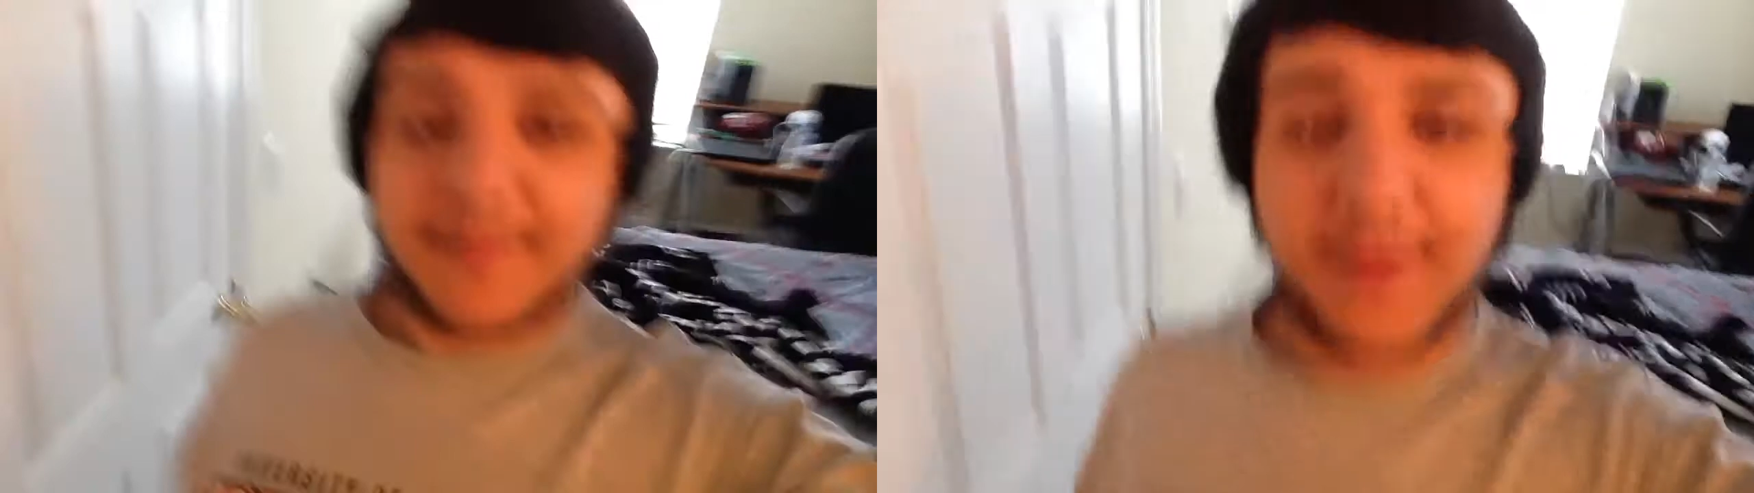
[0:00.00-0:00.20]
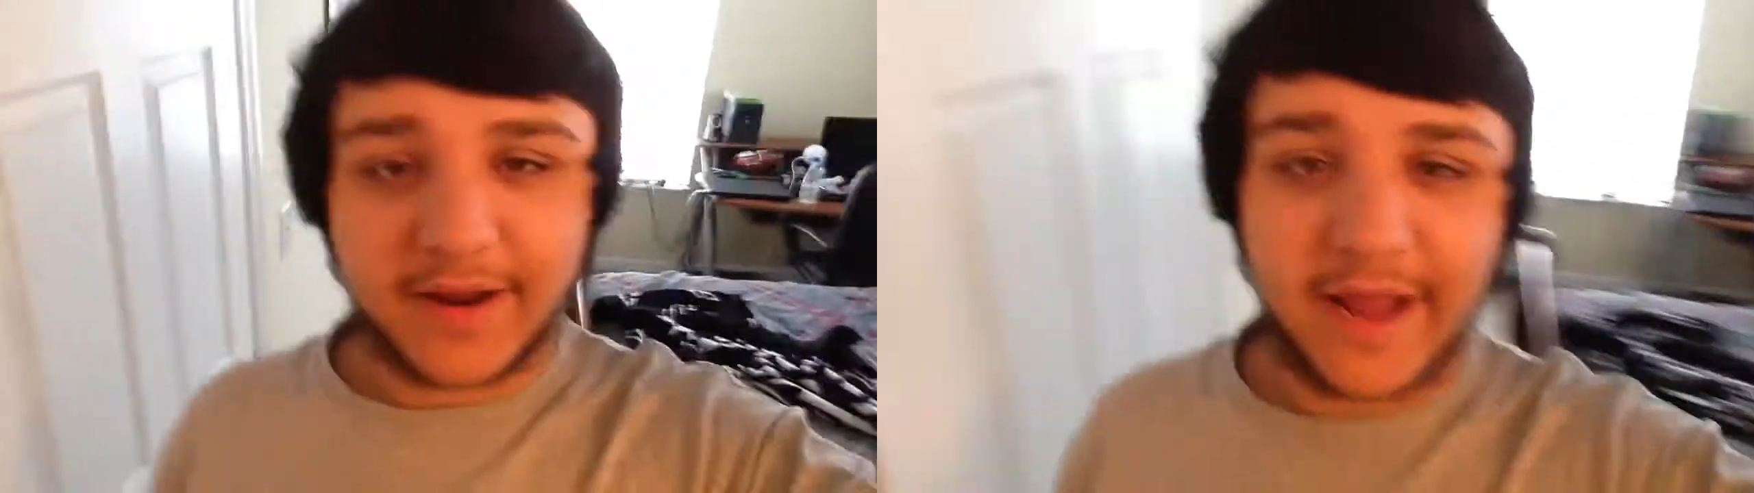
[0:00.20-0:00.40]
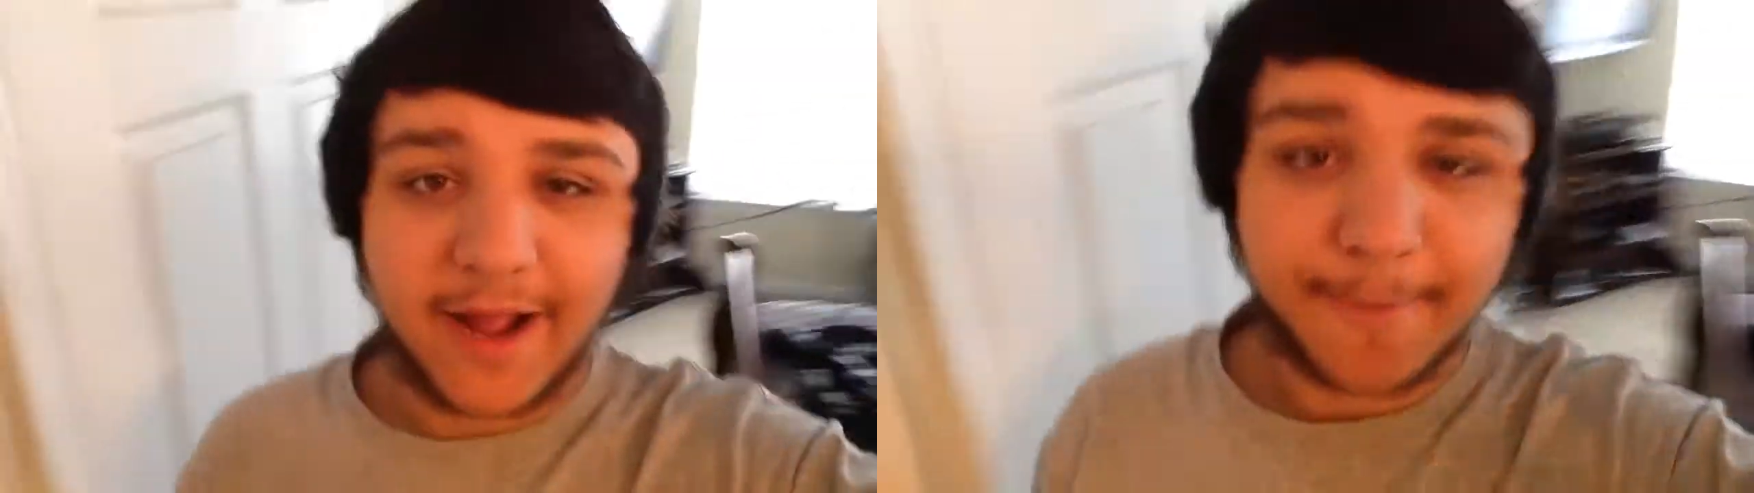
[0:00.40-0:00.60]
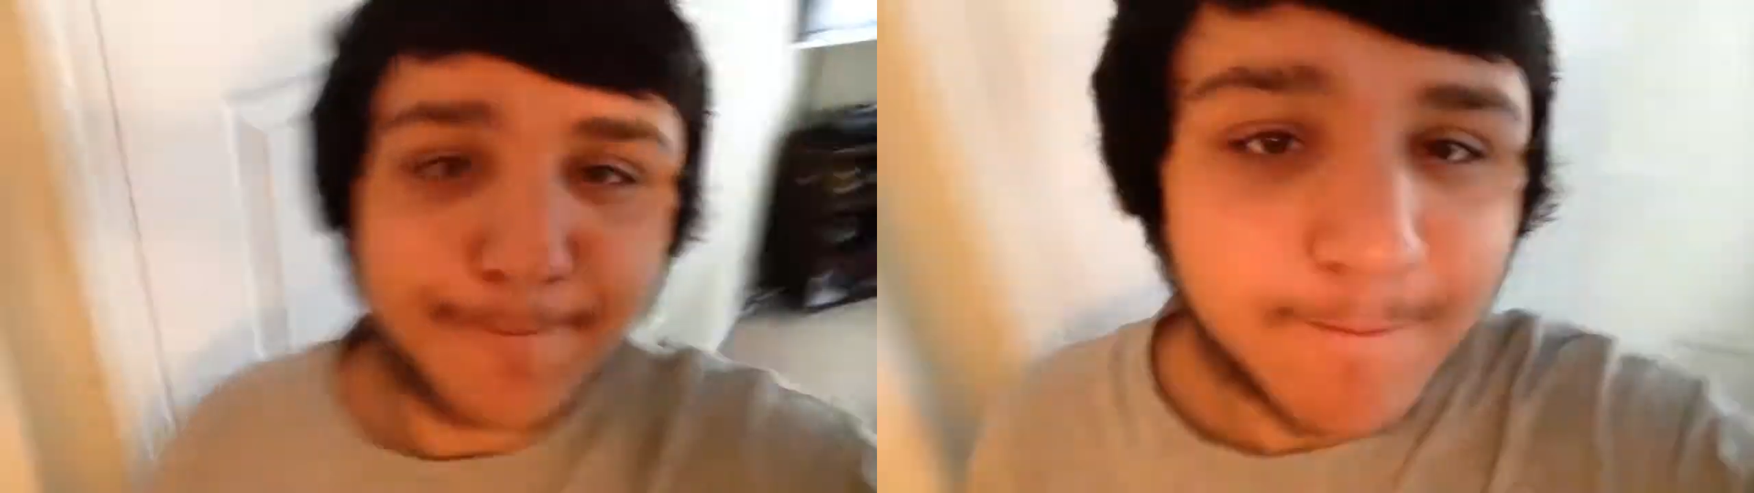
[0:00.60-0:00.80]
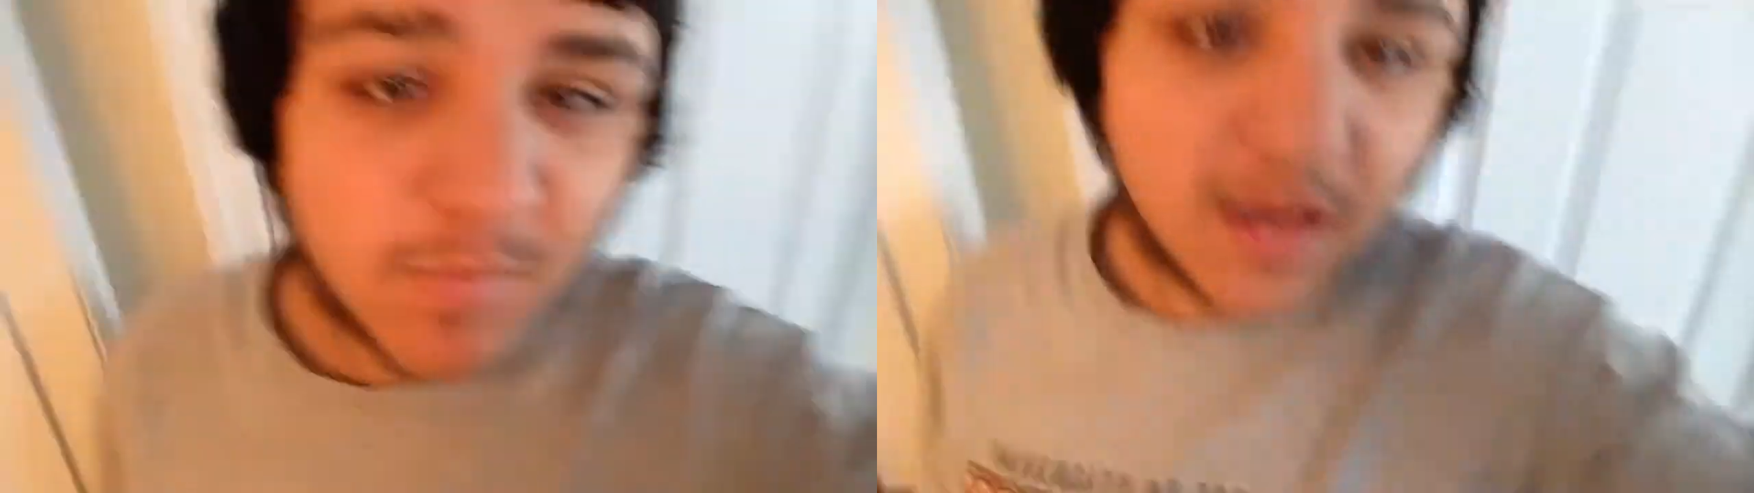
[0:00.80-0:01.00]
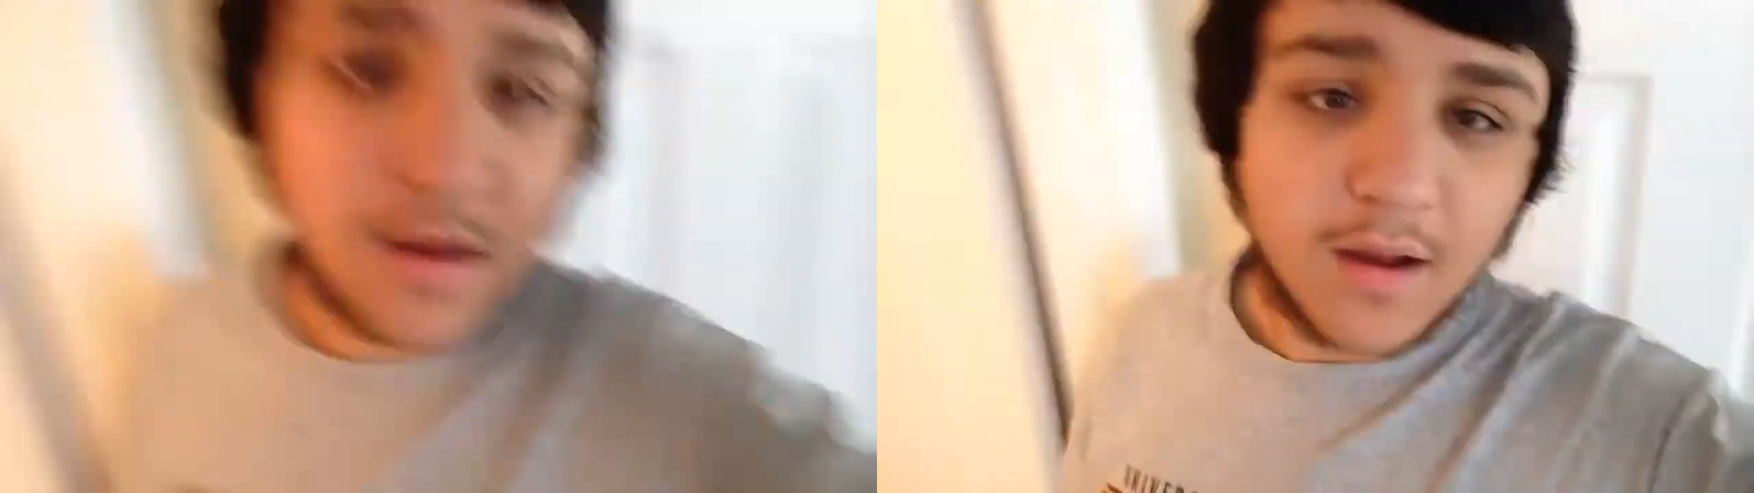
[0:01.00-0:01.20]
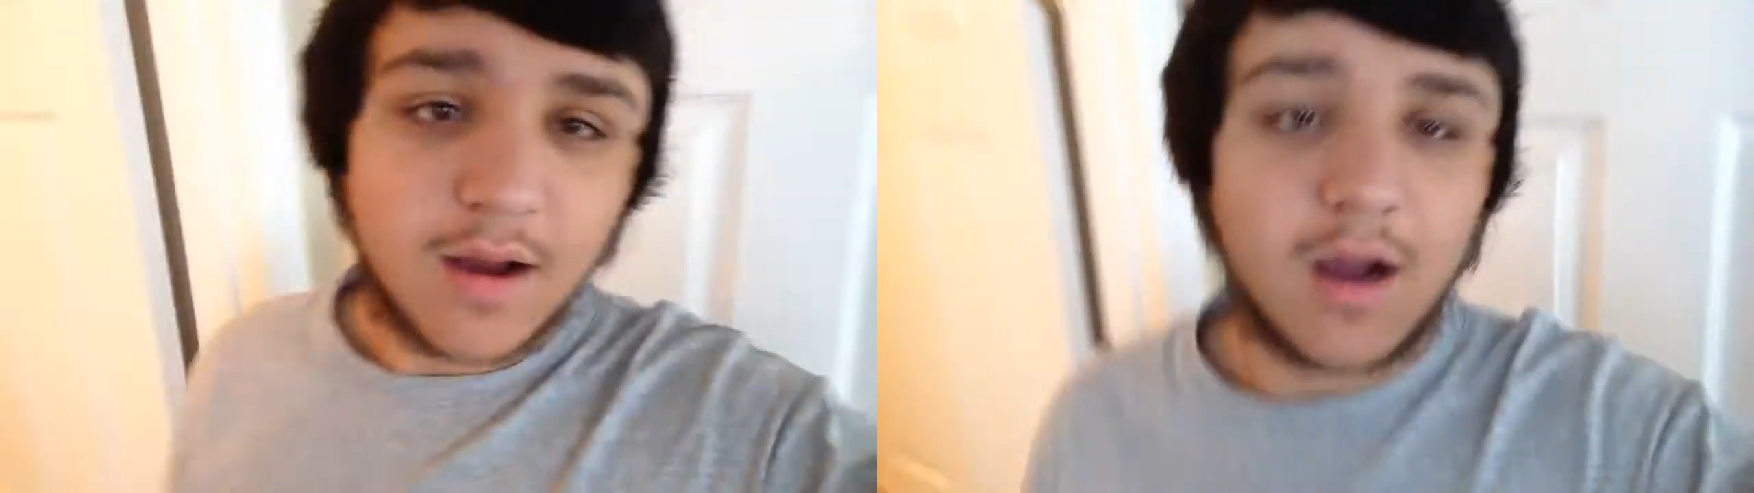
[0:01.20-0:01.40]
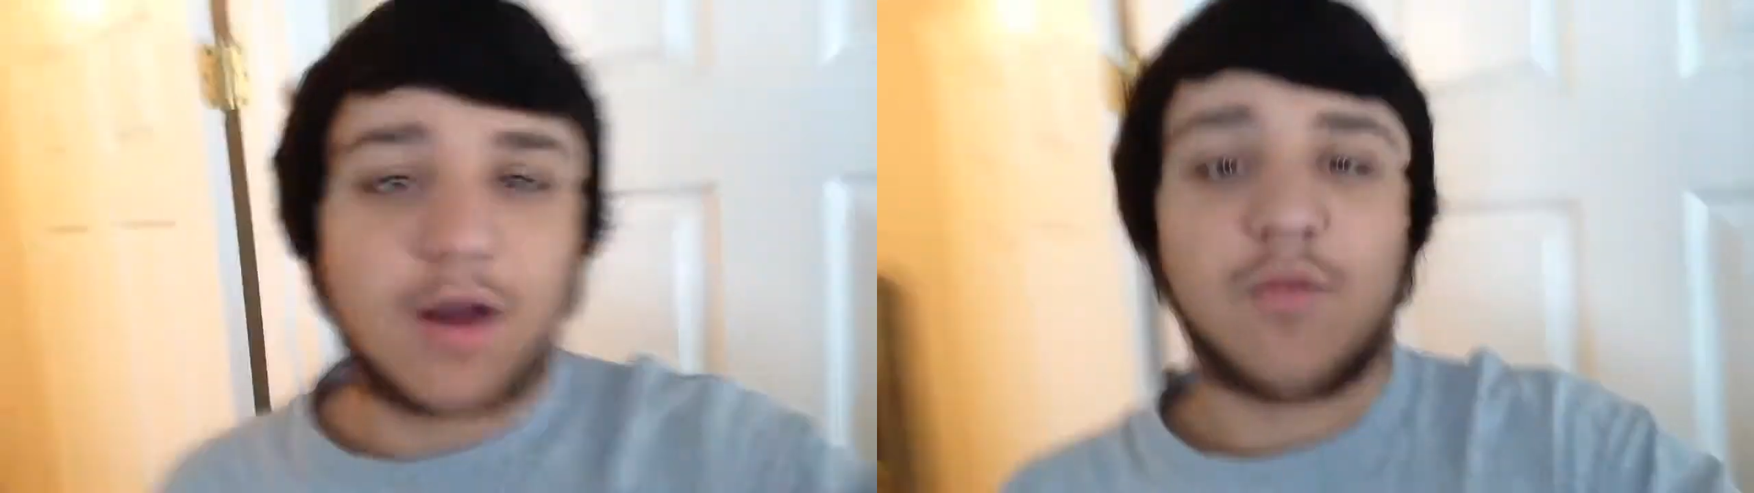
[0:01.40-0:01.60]
But yeah,
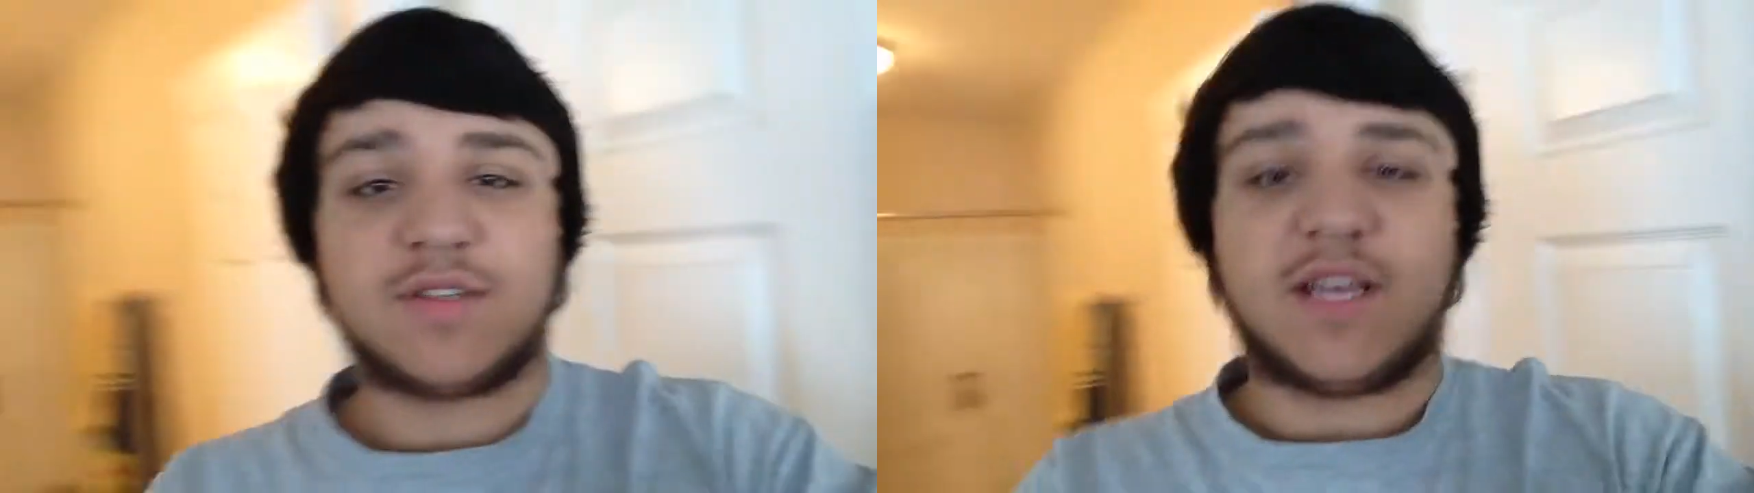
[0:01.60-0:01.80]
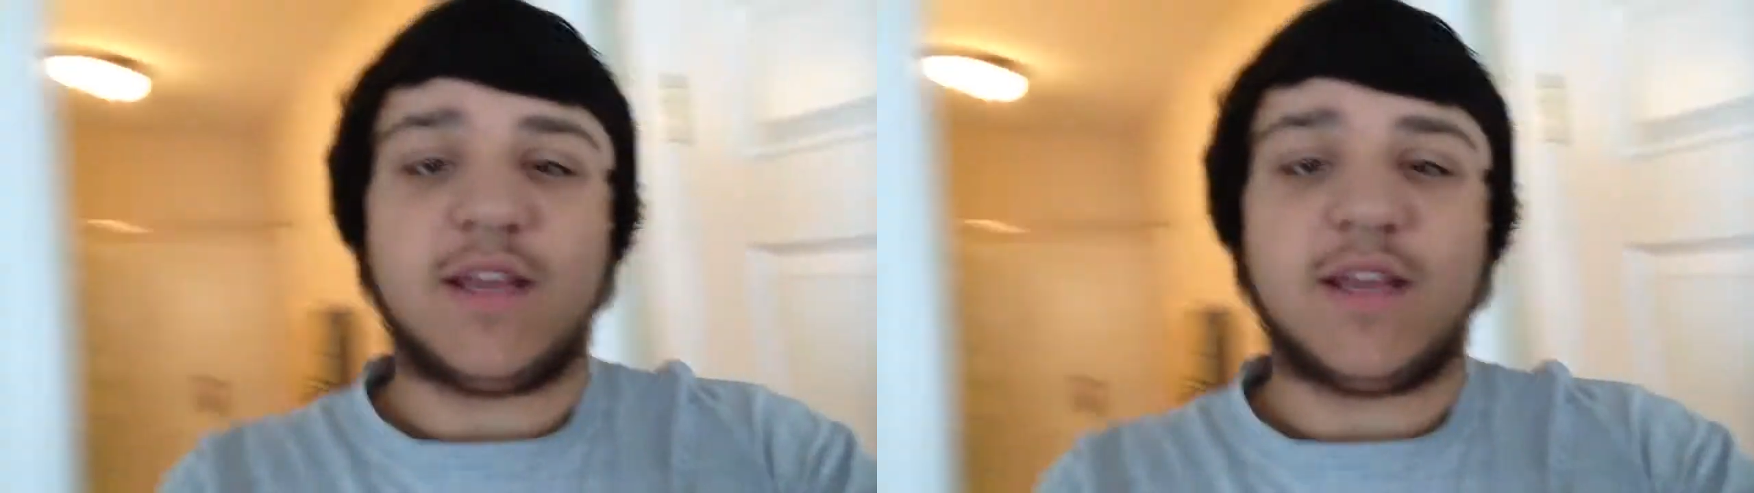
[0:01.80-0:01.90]
once